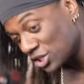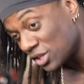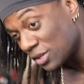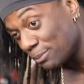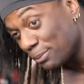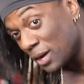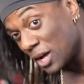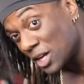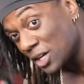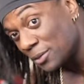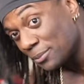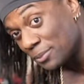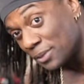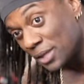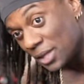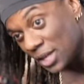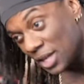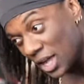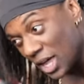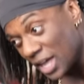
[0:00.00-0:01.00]
at the bottom,
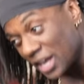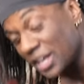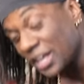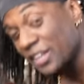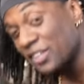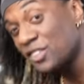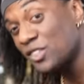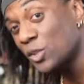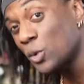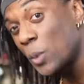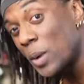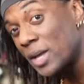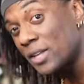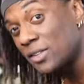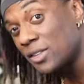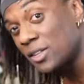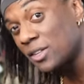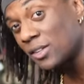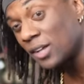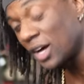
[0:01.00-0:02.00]
and nice squeeze
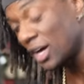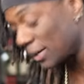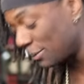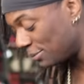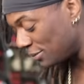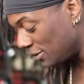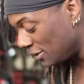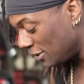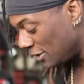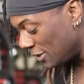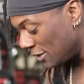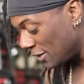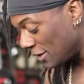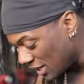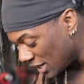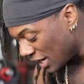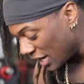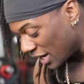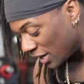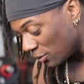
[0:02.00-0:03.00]
at the top.
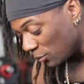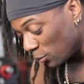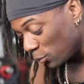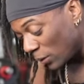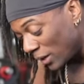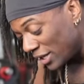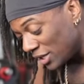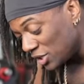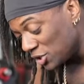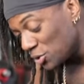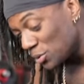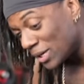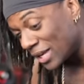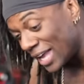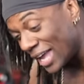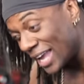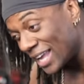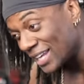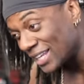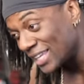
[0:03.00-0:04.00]
And when you
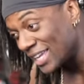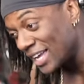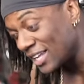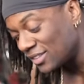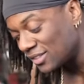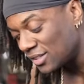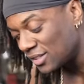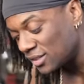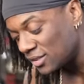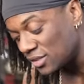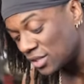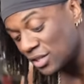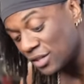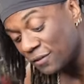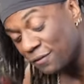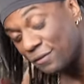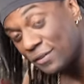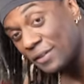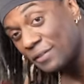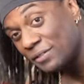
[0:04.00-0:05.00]
can't get to the
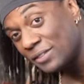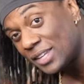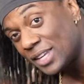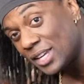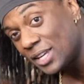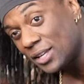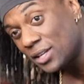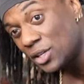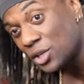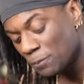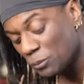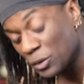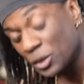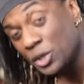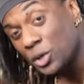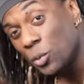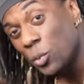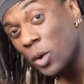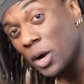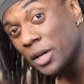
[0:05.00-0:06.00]
15, you're gonna
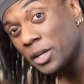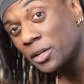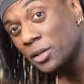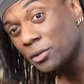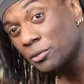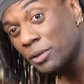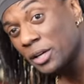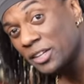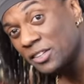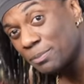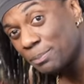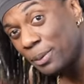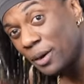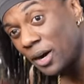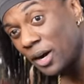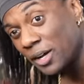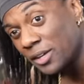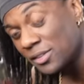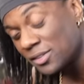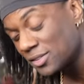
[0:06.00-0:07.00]
do one rest
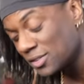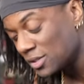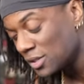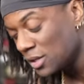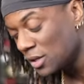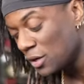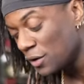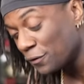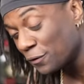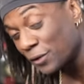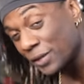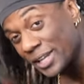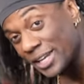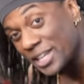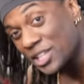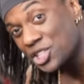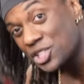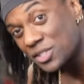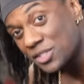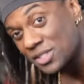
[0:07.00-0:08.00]
pause for
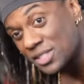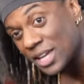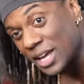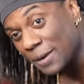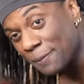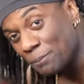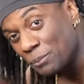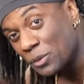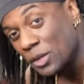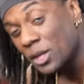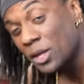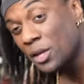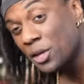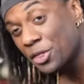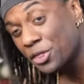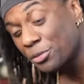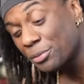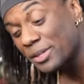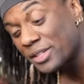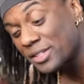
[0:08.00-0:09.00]
each set,
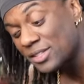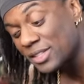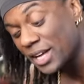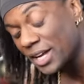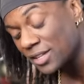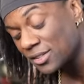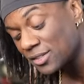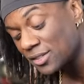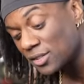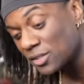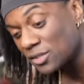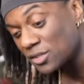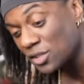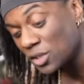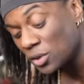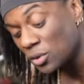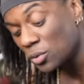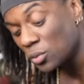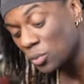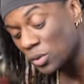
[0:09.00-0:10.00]
three sets.
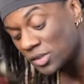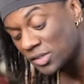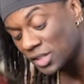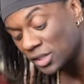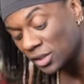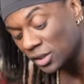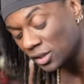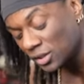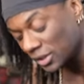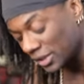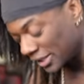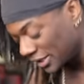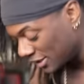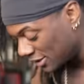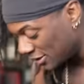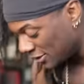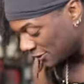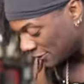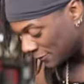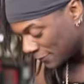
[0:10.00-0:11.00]
So what does that look like?